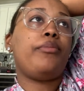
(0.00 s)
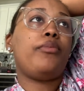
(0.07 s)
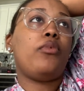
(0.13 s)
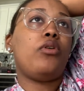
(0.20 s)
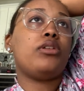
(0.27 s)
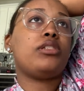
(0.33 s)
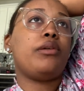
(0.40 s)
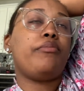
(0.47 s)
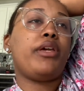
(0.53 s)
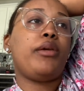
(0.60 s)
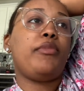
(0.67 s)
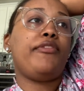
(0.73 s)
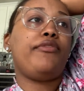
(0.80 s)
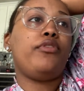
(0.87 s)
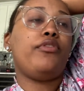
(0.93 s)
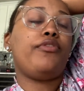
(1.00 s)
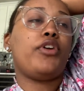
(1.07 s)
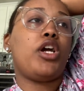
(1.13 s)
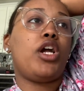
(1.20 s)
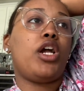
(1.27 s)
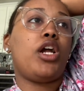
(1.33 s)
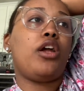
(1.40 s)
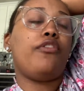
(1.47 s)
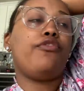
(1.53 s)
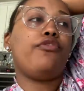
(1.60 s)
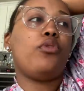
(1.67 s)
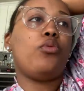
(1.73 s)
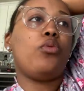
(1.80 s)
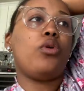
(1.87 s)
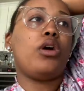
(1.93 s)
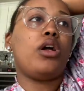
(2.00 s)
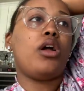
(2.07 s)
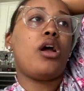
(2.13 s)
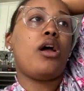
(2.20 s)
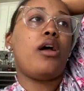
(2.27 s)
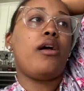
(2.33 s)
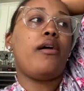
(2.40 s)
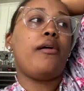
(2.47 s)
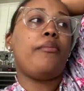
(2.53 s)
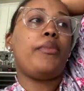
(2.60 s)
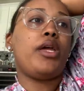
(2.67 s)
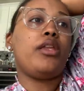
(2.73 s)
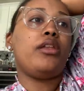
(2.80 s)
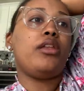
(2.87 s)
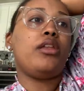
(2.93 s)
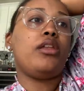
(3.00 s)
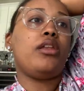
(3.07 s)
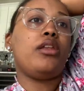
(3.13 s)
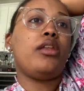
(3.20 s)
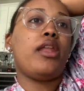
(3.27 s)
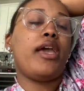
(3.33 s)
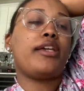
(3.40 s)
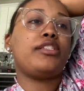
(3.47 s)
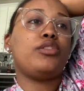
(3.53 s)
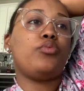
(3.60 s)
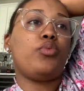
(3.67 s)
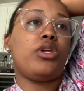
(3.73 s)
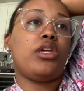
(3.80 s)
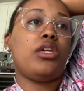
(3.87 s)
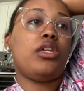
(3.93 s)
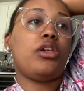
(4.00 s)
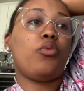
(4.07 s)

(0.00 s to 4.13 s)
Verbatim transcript: on some baby food for her for um, next week.